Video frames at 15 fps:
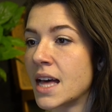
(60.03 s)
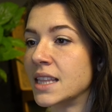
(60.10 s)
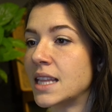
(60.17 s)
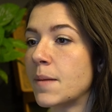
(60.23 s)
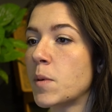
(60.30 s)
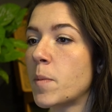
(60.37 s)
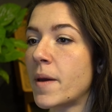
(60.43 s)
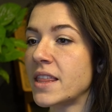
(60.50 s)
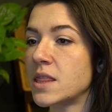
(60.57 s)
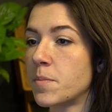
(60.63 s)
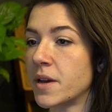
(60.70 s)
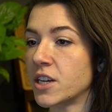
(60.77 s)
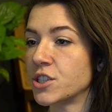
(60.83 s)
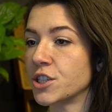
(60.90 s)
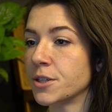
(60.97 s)
Let me paint the
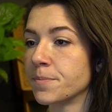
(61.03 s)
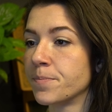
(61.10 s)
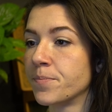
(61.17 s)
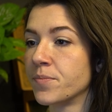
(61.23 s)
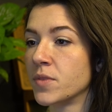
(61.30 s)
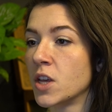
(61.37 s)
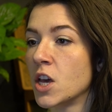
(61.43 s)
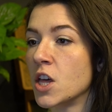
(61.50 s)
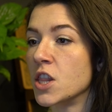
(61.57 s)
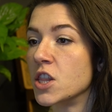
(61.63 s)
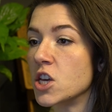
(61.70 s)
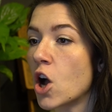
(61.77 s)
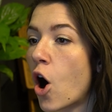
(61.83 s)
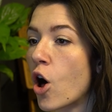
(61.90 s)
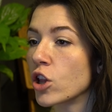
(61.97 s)
picture.
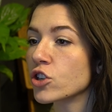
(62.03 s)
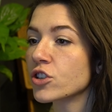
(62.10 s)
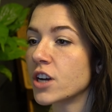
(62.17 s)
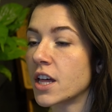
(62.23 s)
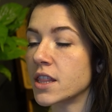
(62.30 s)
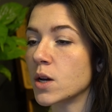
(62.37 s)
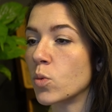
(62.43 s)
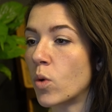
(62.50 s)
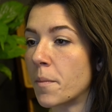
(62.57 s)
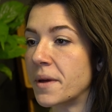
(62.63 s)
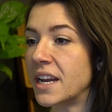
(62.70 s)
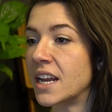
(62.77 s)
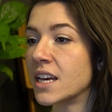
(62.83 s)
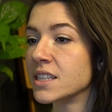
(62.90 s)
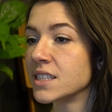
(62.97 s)
The all or nothing
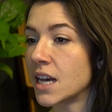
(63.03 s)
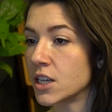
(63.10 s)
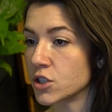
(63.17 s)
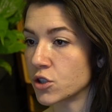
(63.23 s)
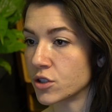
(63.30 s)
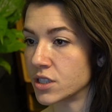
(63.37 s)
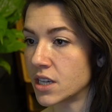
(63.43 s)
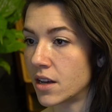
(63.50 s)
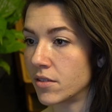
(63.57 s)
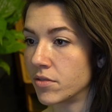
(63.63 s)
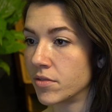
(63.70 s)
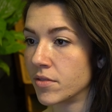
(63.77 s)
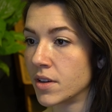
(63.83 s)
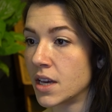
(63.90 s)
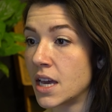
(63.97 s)
woman tells
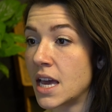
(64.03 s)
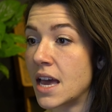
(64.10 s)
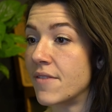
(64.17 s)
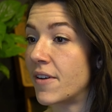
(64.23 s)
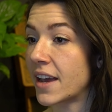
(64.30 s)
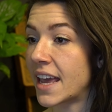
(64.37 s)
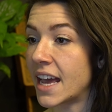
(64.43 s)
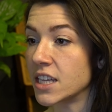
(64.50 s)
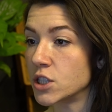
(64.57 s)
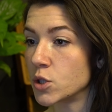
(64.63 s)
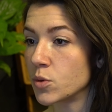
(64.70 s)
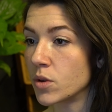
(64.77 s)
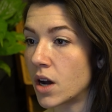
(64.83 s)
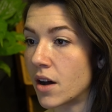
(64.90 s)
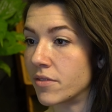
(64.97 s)
herself, if I can't
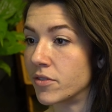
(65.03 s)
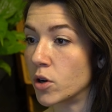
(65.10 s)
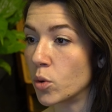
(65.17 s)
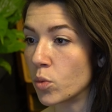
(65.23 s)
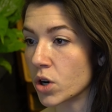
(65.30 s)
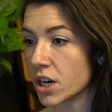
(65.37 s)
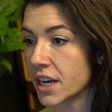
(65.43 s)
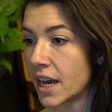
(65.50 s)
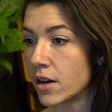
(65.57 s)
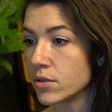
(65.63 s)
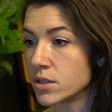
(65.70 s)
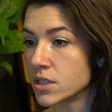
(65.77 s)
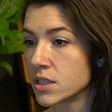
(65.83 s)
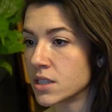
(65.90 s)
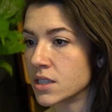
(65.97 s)
do a full
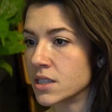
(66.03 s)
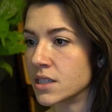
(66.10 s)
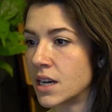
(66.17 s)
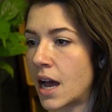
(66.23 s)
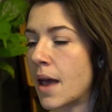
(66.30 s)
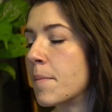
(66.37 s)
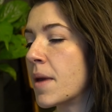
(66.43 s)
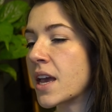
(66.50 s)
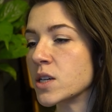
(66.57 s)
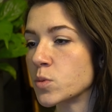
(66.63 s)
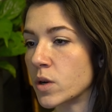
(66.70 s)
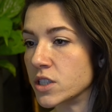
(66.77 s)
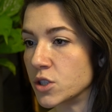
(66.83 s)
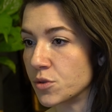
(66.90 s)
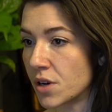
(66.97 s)
workout, I may as
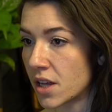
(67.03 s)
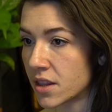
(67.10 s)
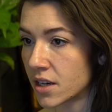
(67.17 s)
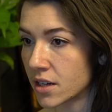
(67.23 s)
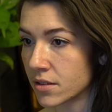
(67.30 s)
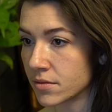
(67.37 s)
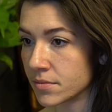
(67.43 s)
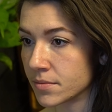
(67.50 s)
well do nothing.